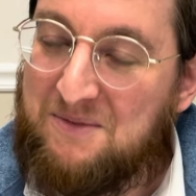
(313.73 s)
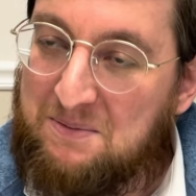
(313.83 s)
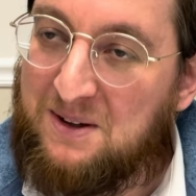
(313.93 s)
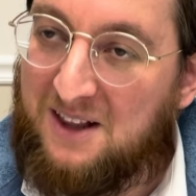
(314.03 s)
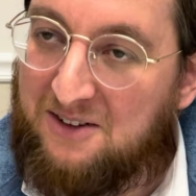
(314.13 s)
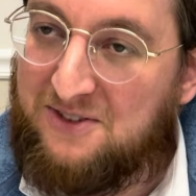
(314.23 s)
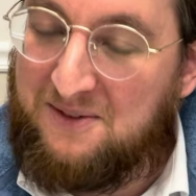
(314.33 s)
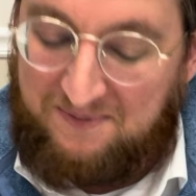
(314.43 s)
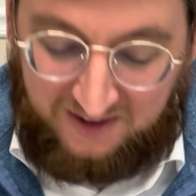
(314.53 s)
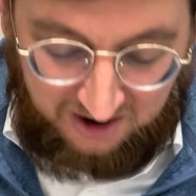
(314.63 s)
People love
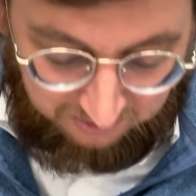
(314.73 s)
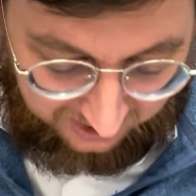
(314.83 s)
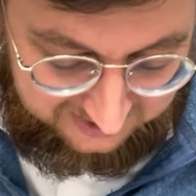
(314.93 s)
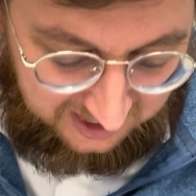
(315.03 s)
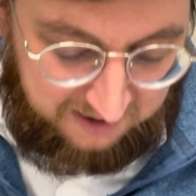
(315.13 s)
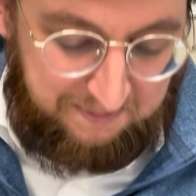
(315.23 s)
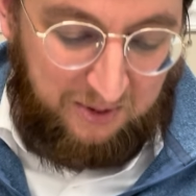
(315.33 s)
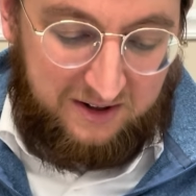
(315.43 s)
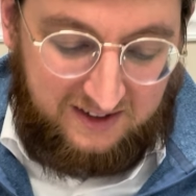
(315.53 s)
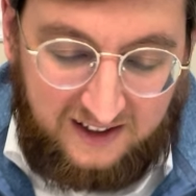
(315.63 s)
him. Why is that
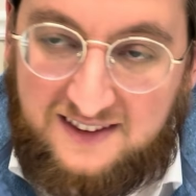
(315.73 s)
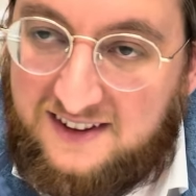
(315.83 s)
important?